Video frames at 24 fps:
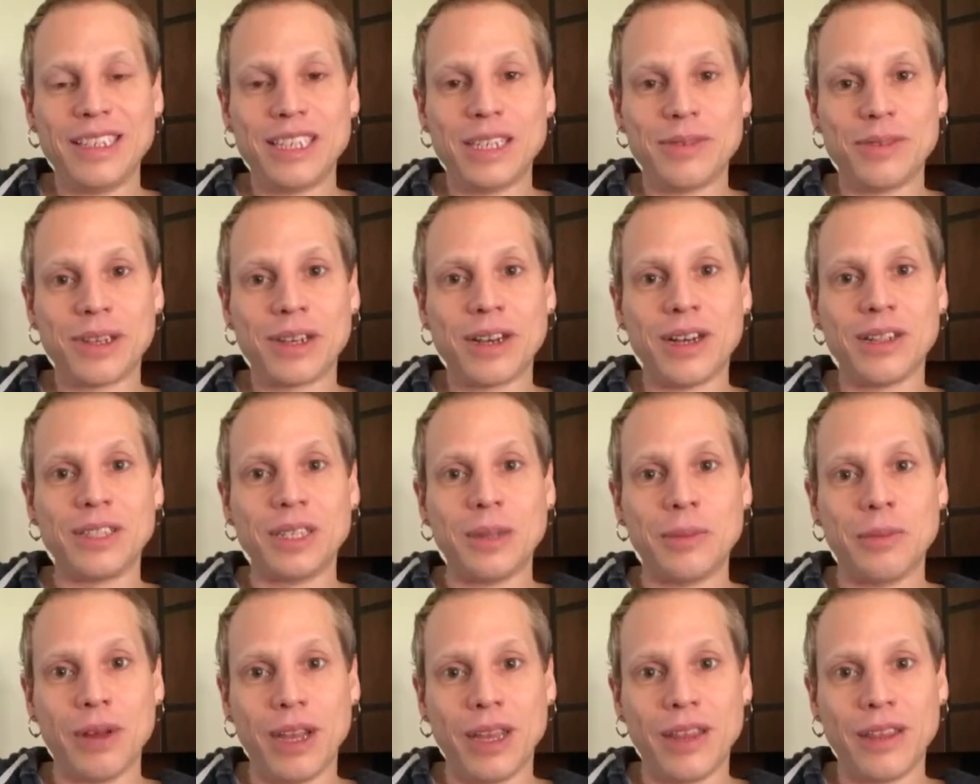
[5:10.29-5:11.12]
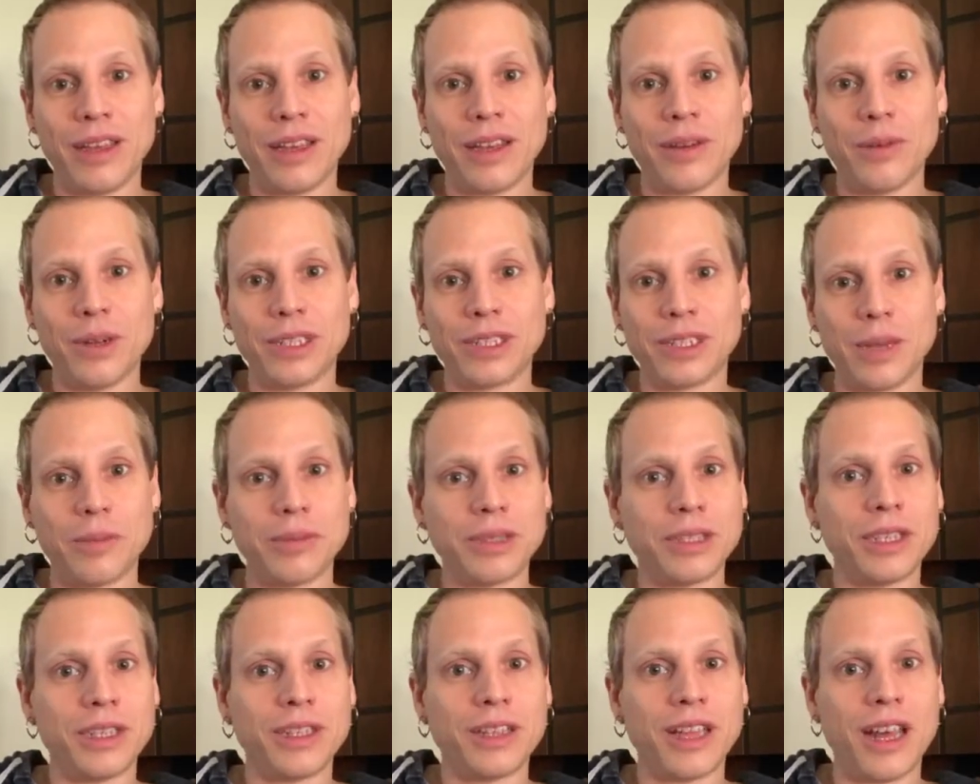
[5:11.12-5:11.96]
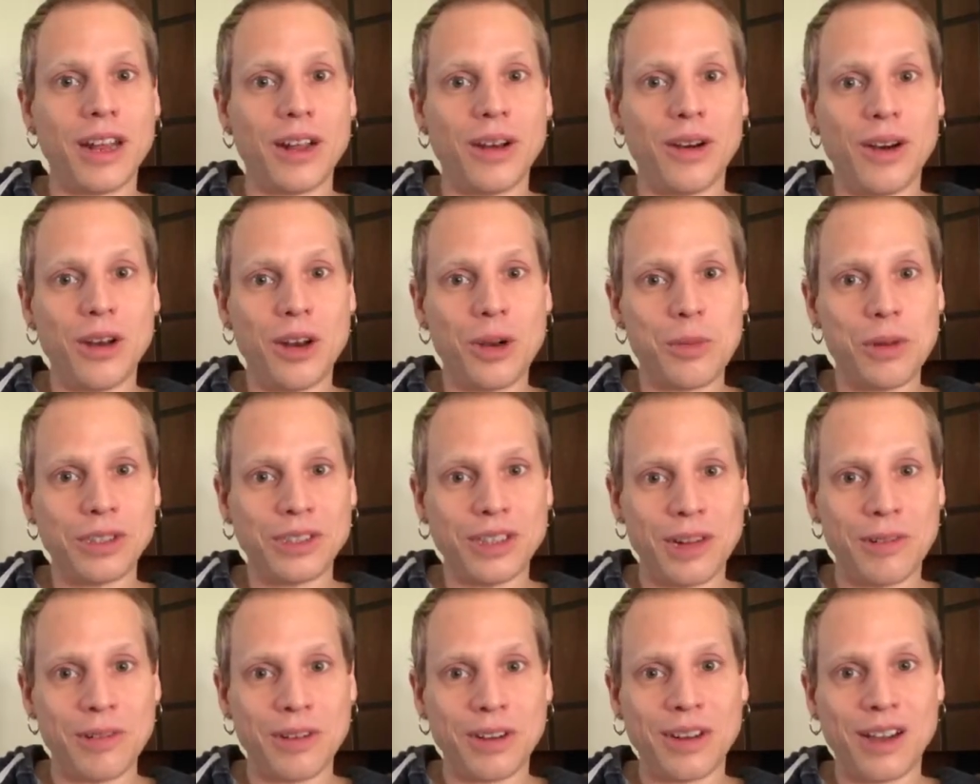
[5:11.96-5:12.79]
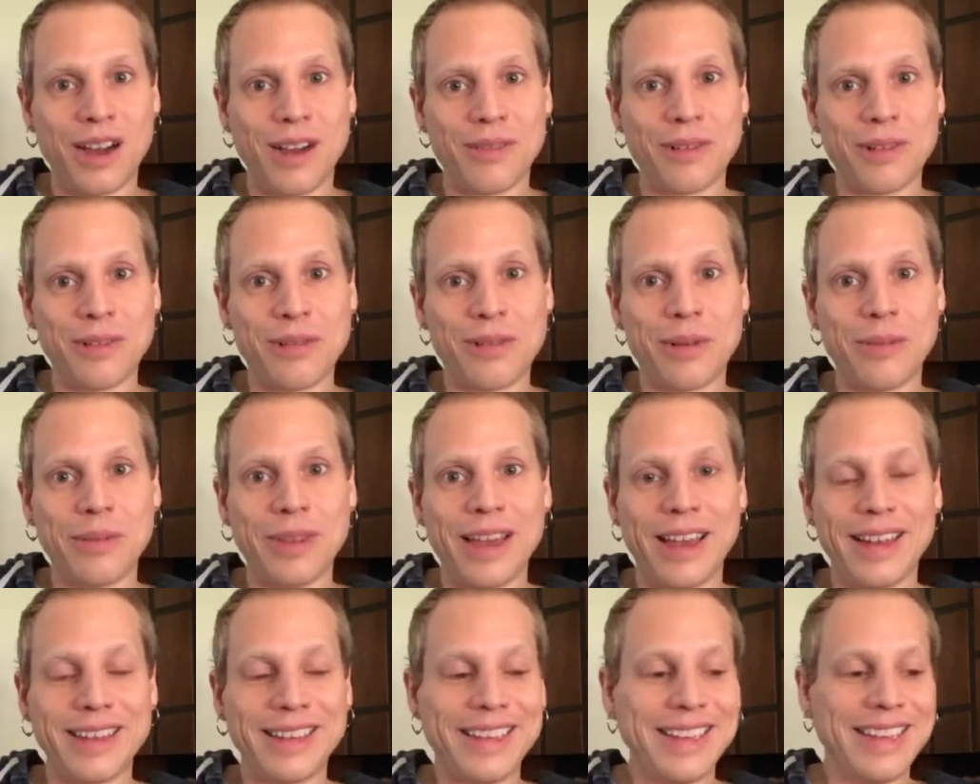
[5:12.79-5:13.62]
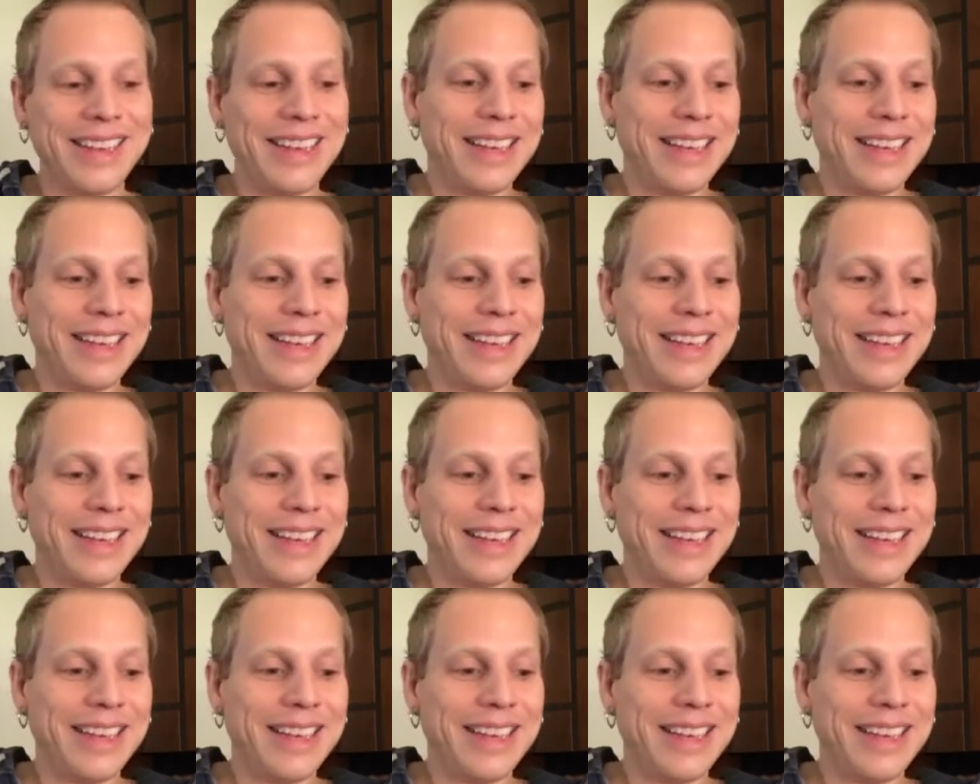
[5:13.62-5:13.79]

difficulty breathing, which I'm still not 100% recovered from yet.